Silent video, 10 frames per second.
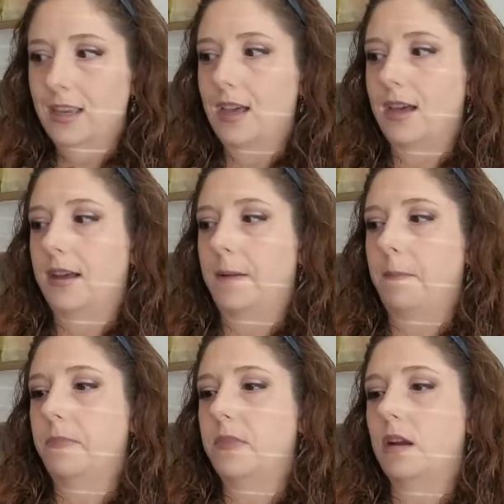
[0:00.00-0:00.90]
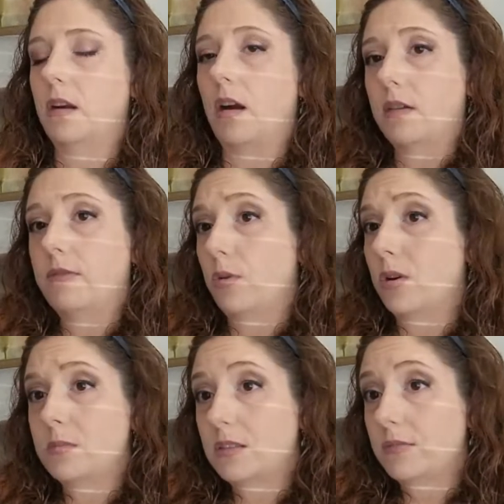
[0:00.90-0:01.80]
There are
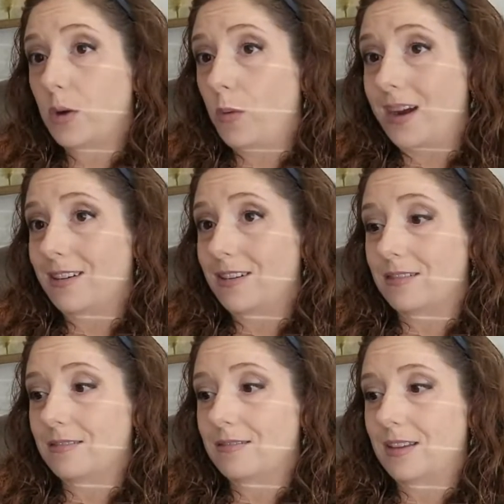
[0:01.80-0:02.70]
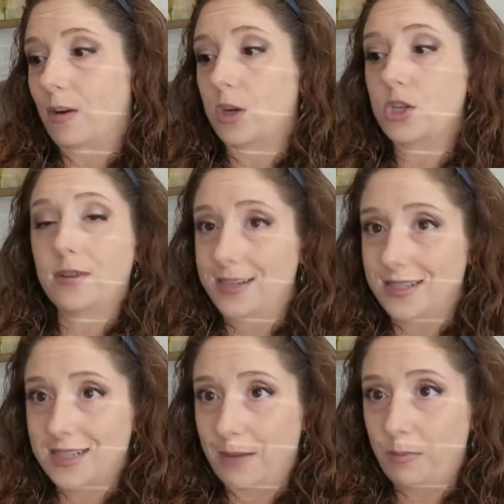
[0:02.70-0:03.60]
forms of acquired or
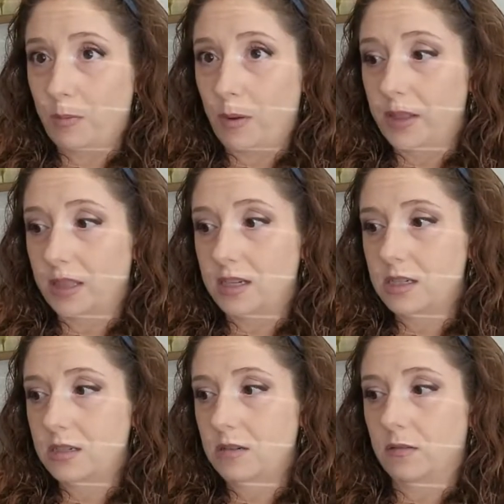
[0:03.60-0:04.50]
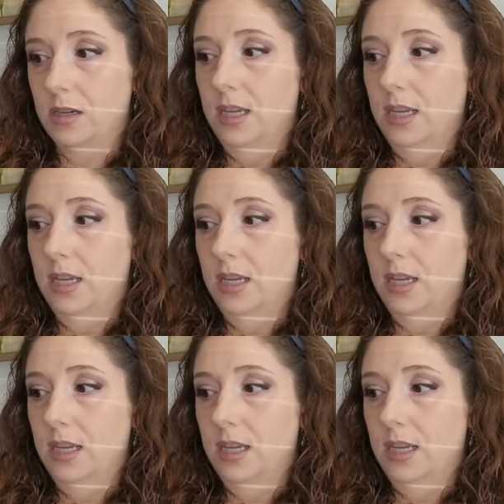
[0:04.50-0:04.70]
trained hypermobility too.